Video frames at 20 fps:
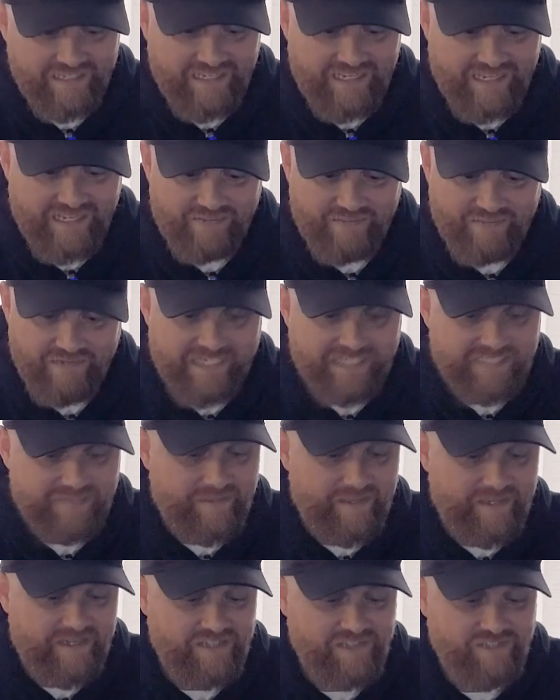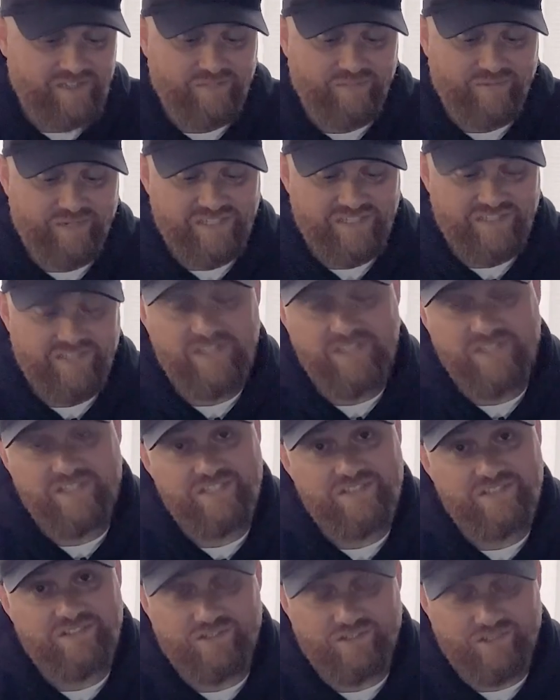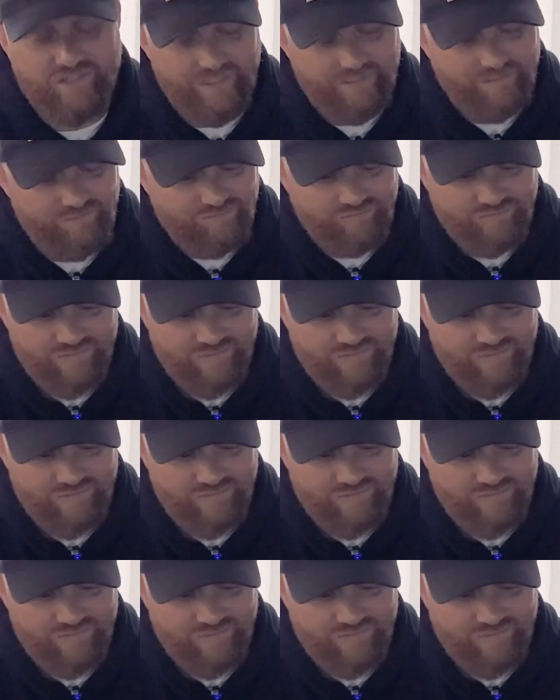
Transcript: Like I said, my initial impressions on this are good.